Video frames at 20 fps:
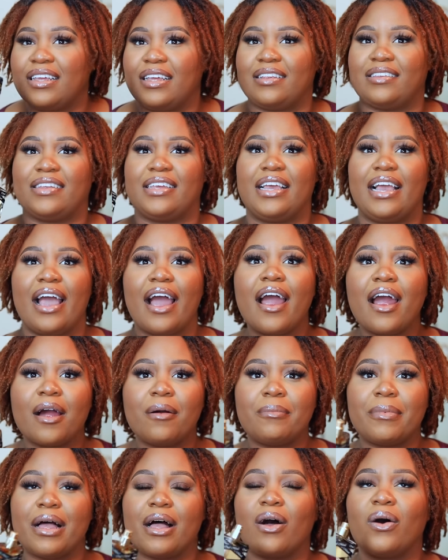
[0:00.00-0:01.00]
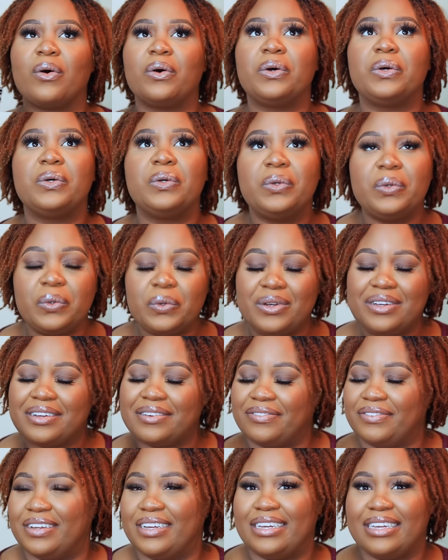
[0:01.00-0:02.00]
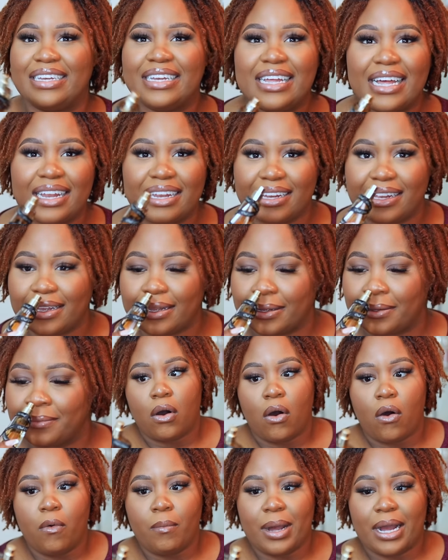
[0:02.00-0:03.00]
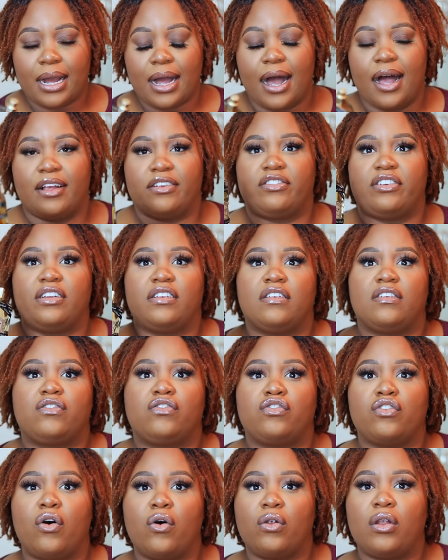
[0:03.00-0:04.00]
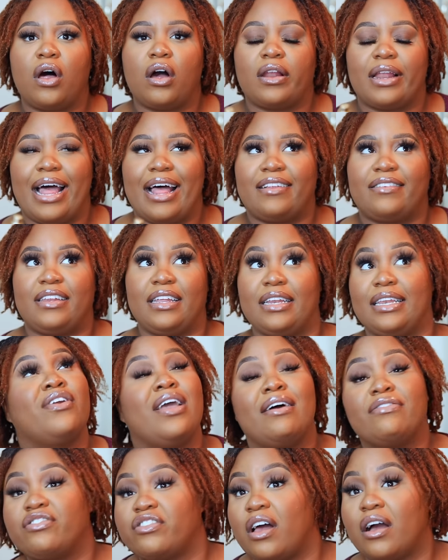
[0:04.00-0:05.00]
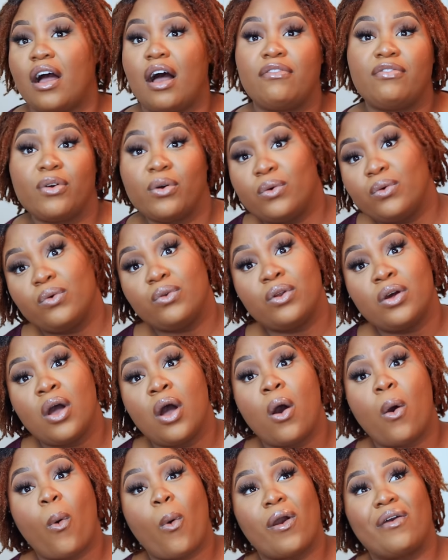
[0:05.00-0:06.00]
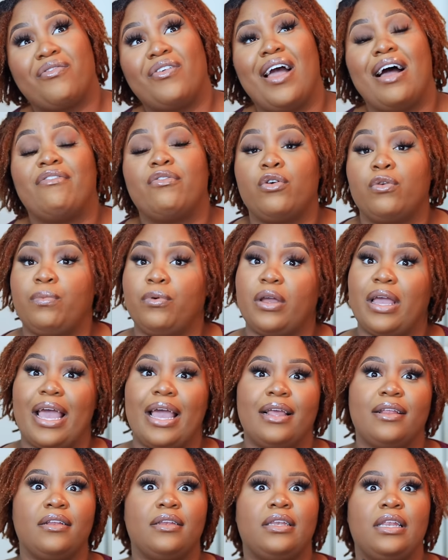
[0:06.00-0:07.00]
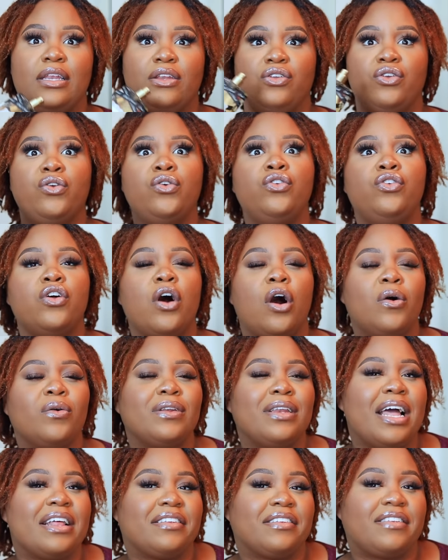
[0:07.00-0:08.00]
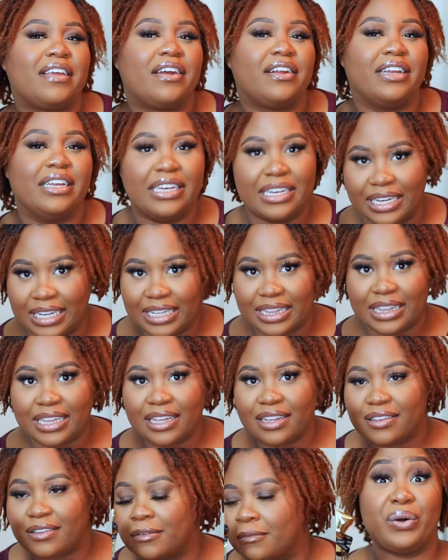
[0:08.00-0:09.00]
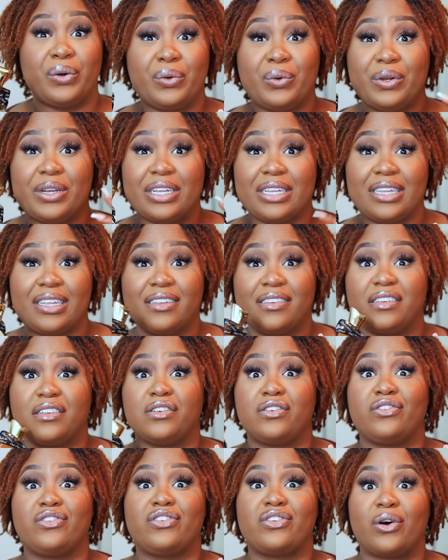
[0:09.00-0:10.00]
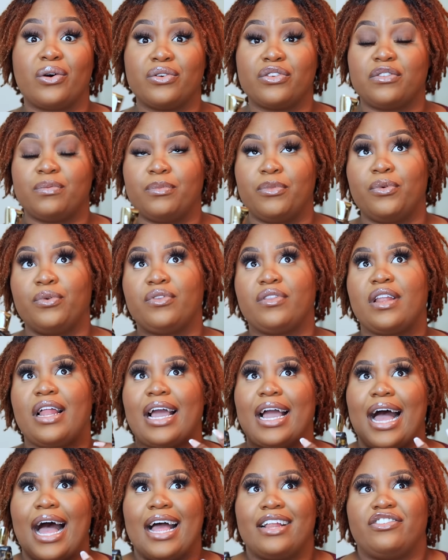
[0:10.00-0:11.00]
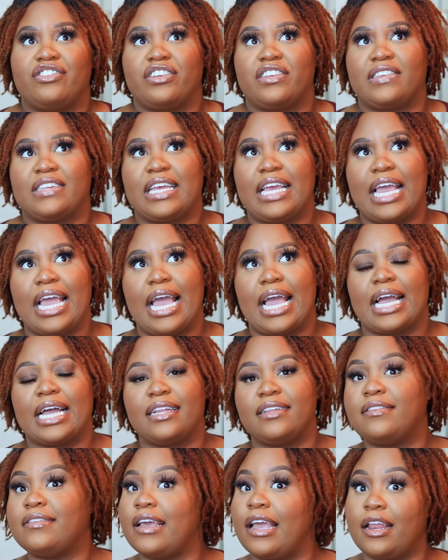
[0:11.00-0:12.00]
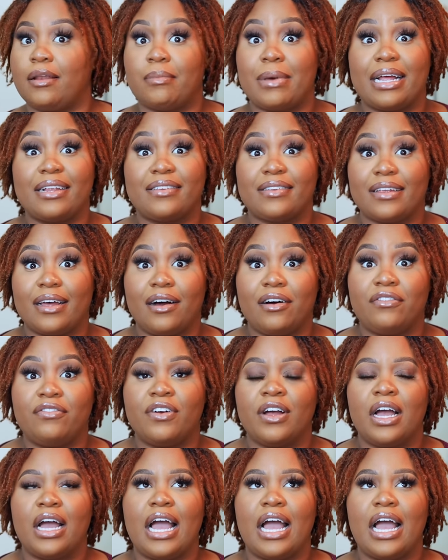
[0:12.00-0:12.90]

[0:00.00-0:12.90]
is caramel, oud, vanilla. Oh my gosh, this is so long lasting. If you have Xerjoff oud, or if you have oud bouquet, then you don't necessarily need this. The oud in this is so smooth. Like, I just can't contain myself.